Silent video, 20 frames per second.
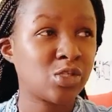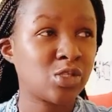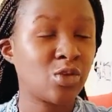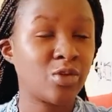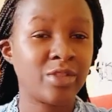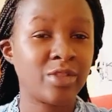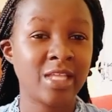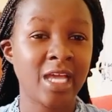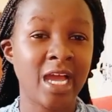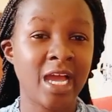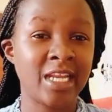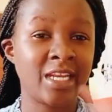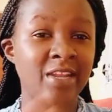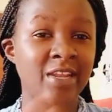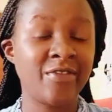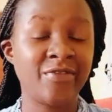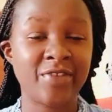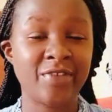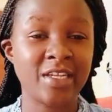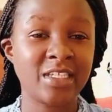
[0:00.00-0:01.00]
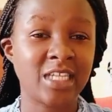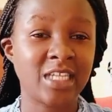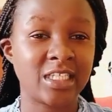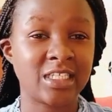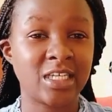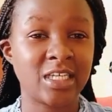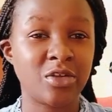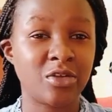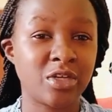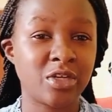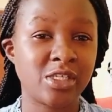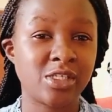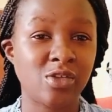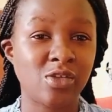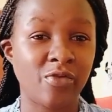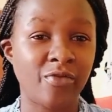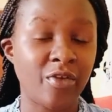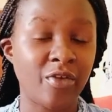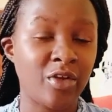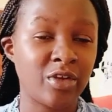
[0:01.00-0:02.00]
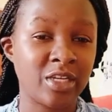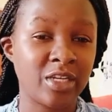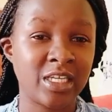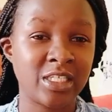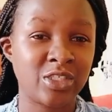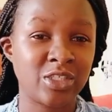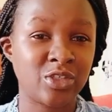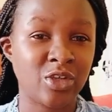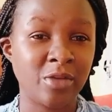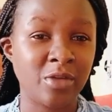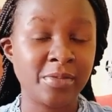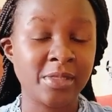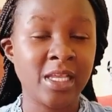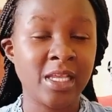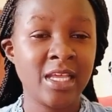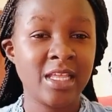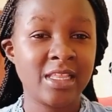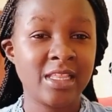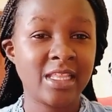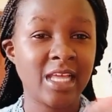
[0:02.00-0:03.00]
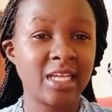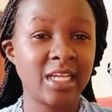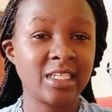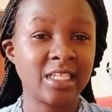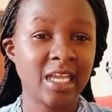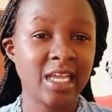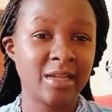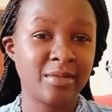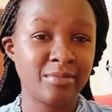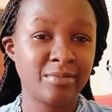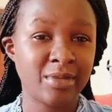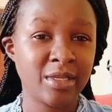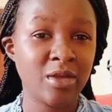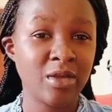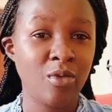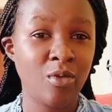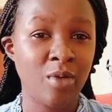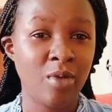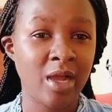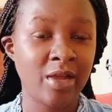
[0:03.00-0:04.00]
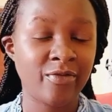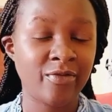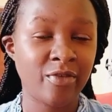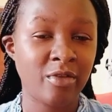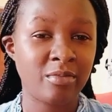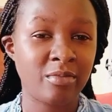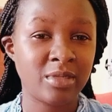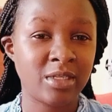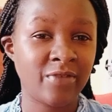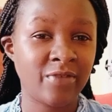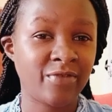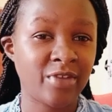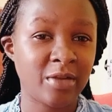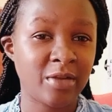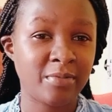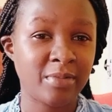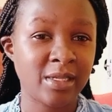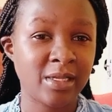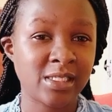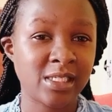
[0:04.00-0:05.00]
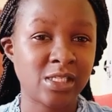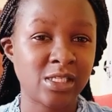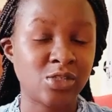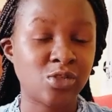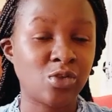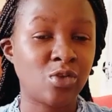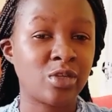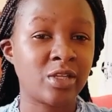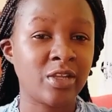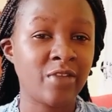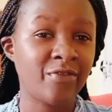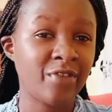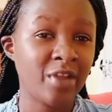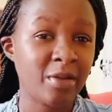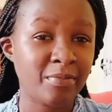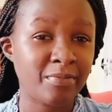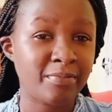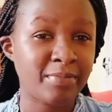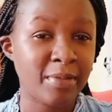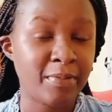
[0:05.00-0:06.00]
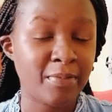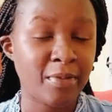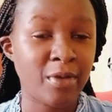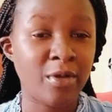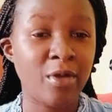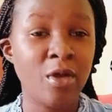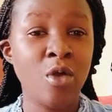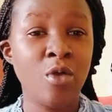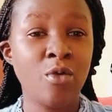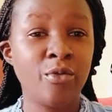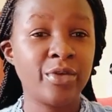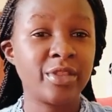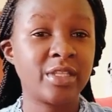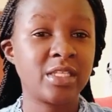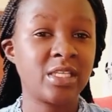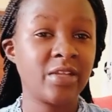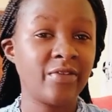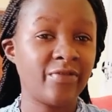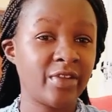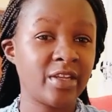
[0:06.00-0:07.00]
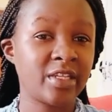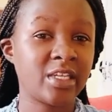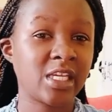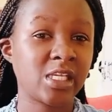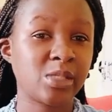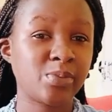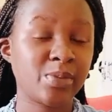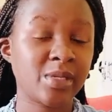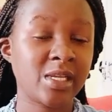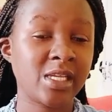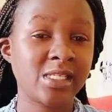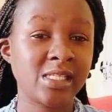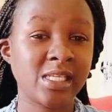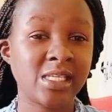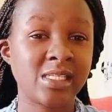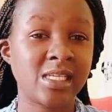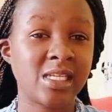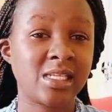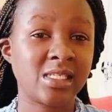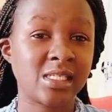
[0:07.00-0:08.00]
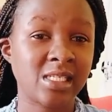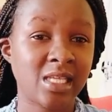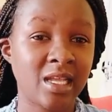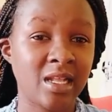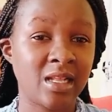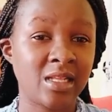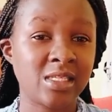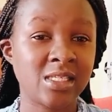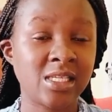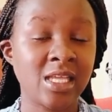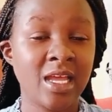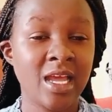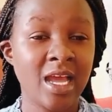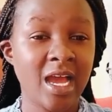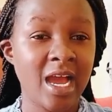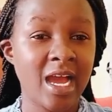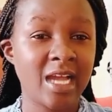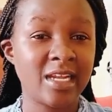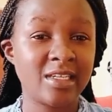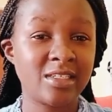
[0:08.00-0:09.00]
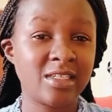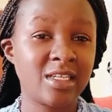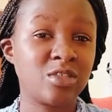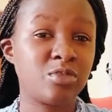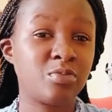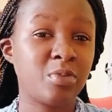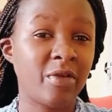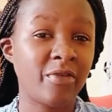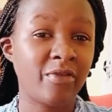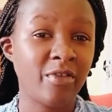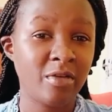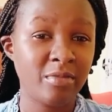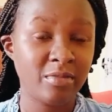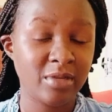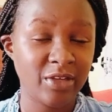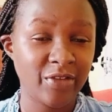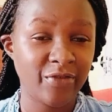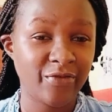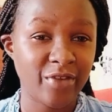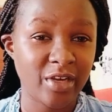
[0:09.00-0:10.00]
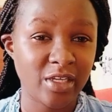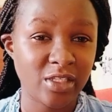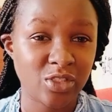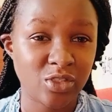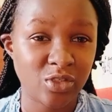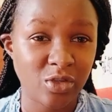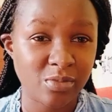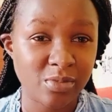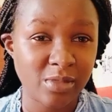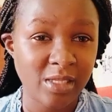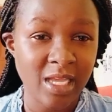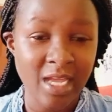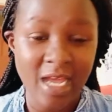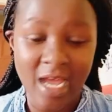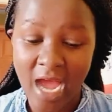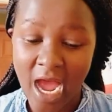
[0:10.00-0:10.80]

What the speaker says: So there are different categories of online jobs that can be worked from different places. So different people with different experiences and skills are needed to perform different jobs.